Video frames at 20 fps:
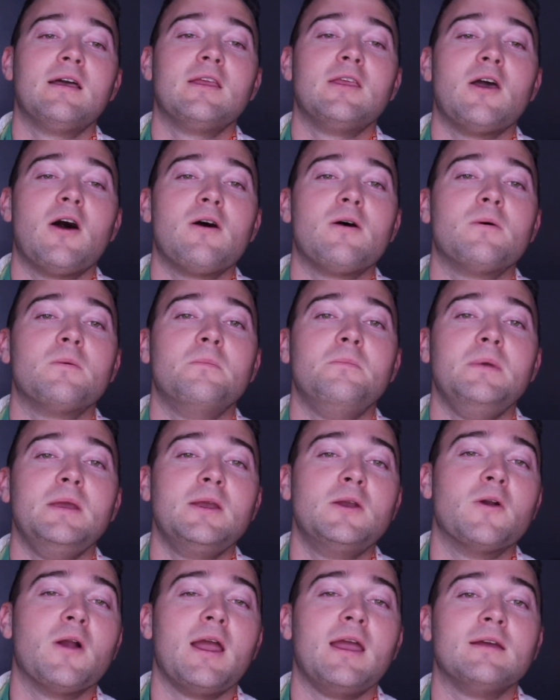y'all
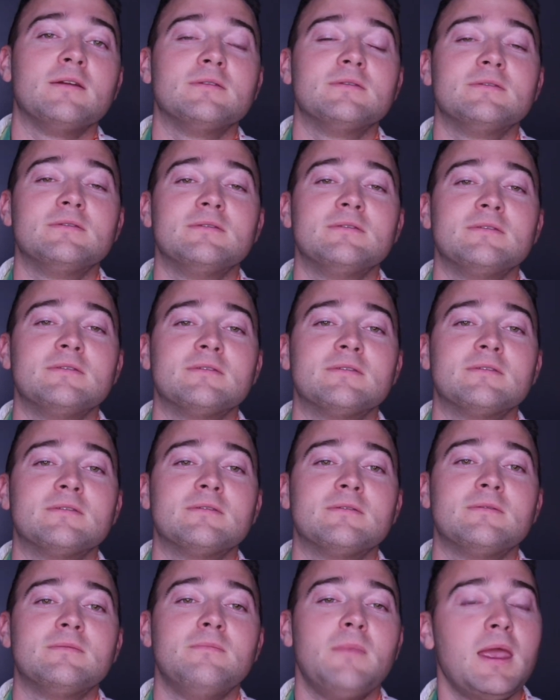be great.
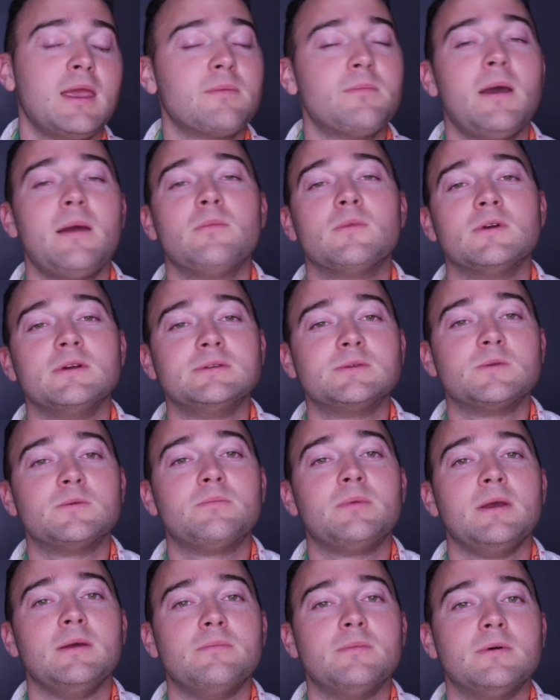Make memories
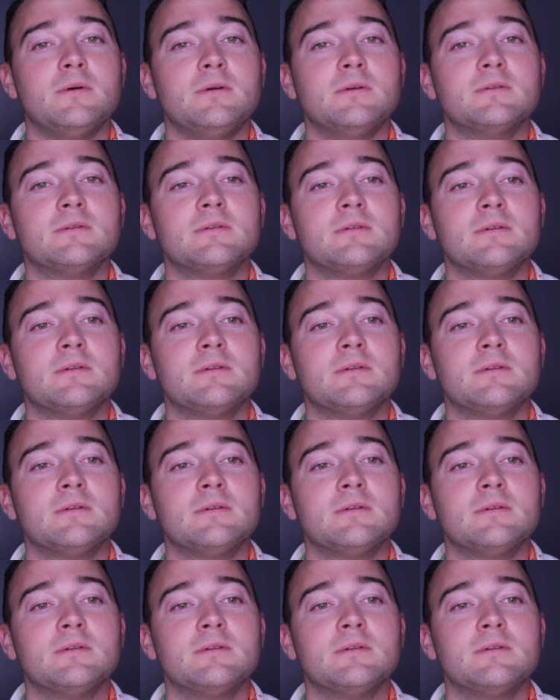with people,